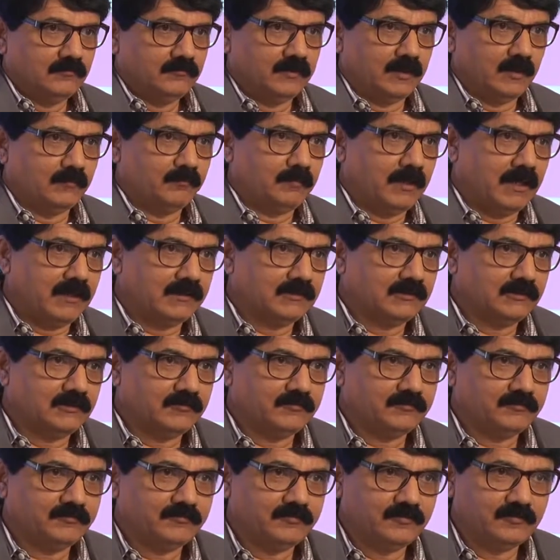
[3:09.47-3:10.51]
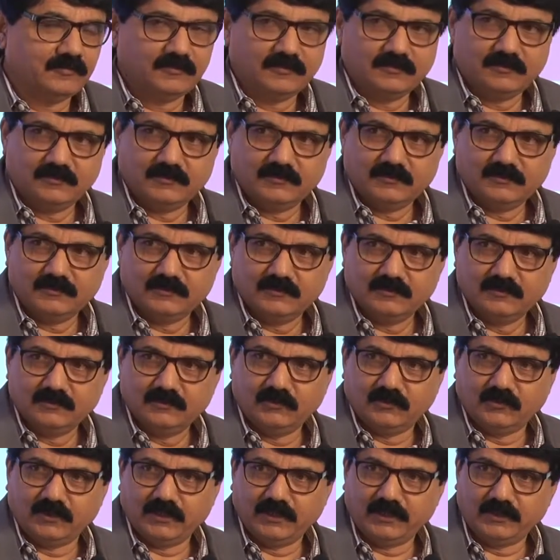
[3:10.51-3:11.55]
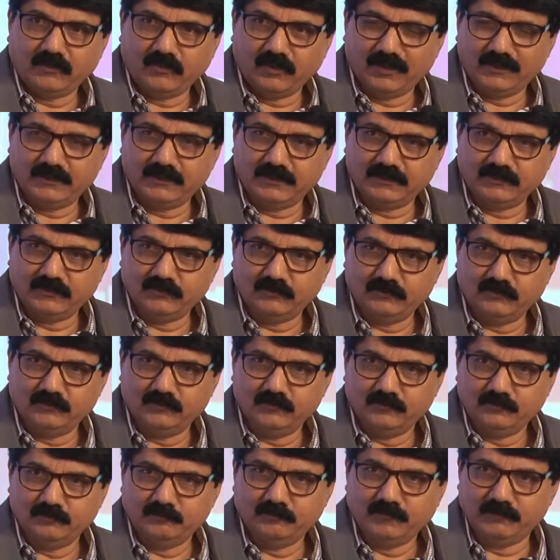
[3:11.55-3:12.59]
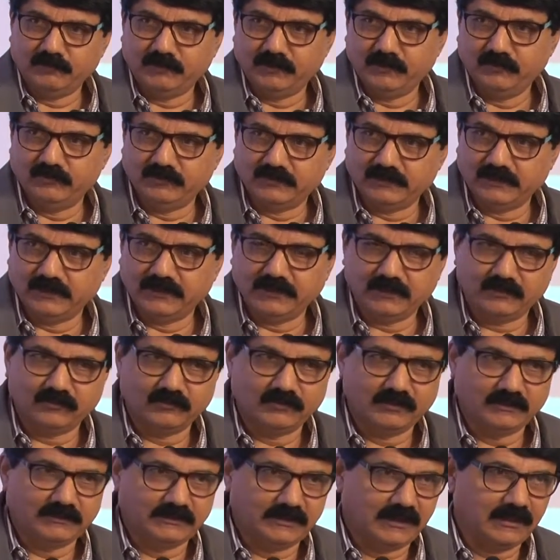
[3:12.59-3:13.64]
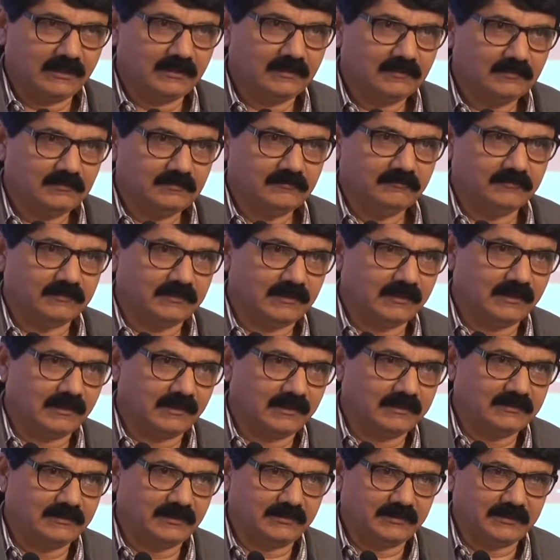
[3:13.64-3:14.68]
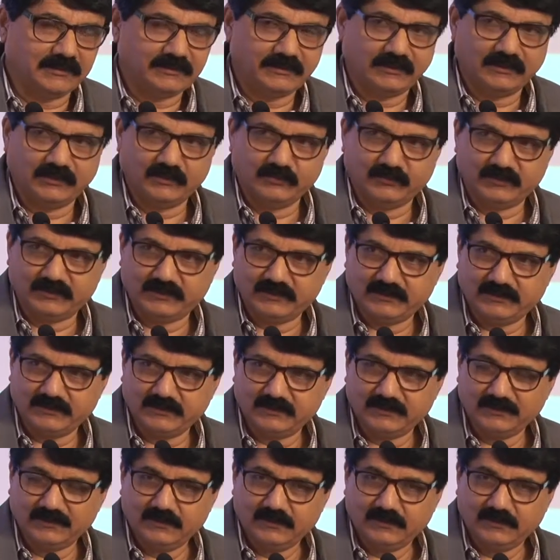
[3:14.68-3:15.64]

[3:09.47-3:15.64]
We are part of your hair oil that you may be using it or the gel which the current generation uses